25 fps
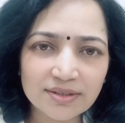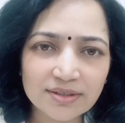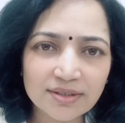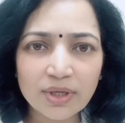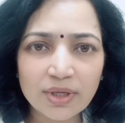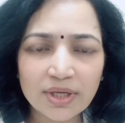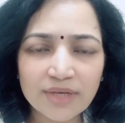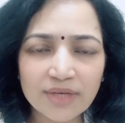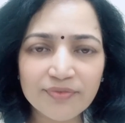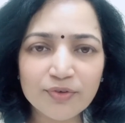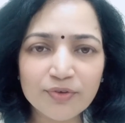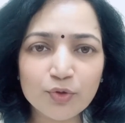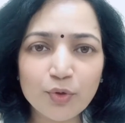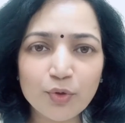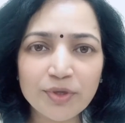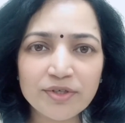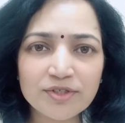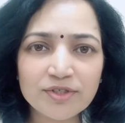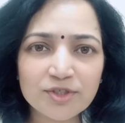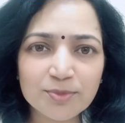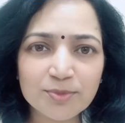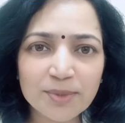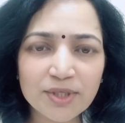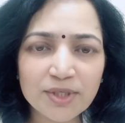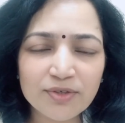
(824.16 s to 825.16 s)
If you're going to
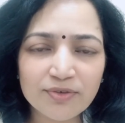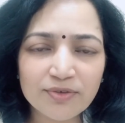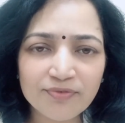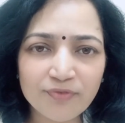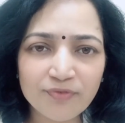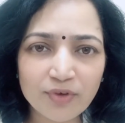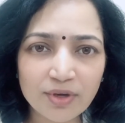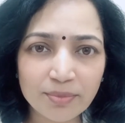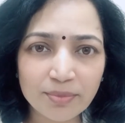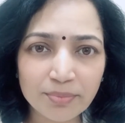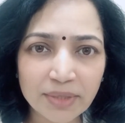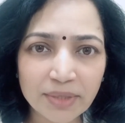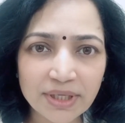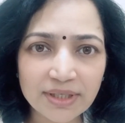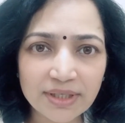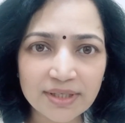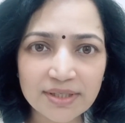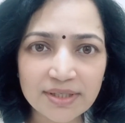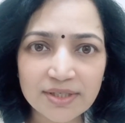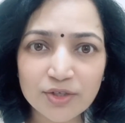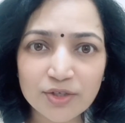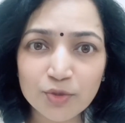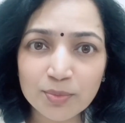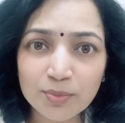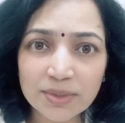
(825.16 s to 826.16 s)
speak for a
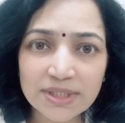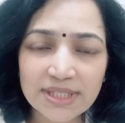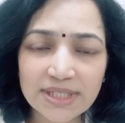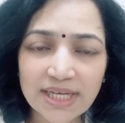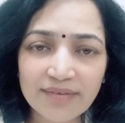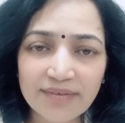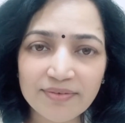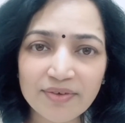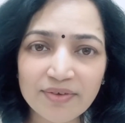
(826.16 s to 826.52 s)
minute, you must have